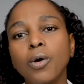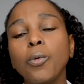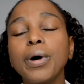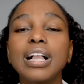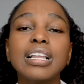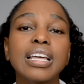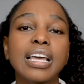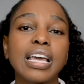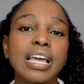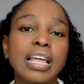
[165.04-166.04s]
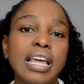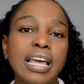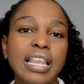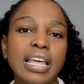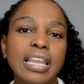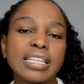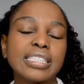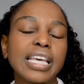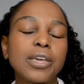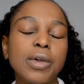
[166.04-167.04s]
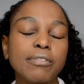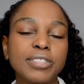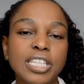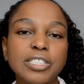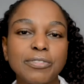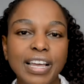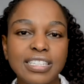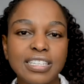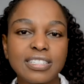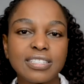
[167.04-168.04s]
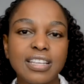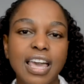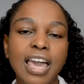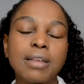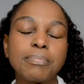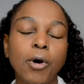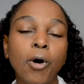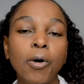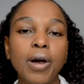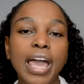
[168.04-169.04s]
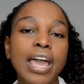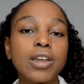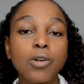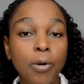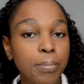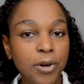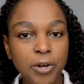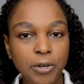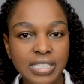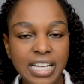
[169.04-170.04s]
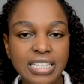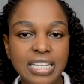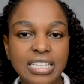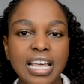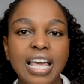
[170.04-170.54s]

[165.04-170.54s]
Well, let's say you have gingivitis and or periodontitis,